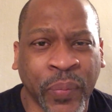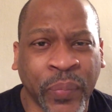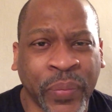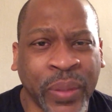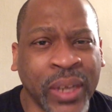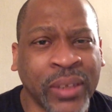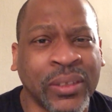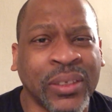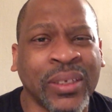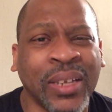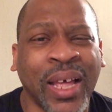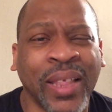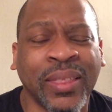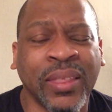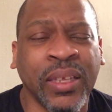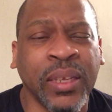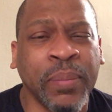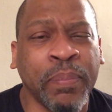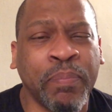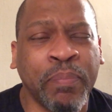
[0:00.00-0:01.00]
There's
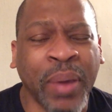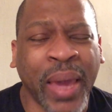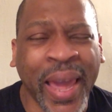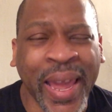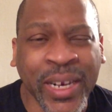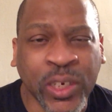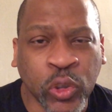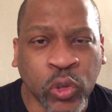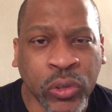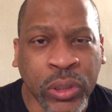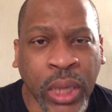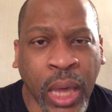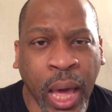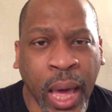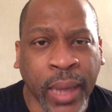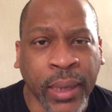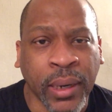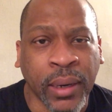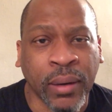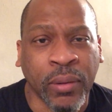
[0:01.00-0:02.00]
nothing
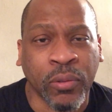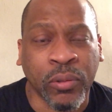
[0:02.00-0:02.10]
patriotic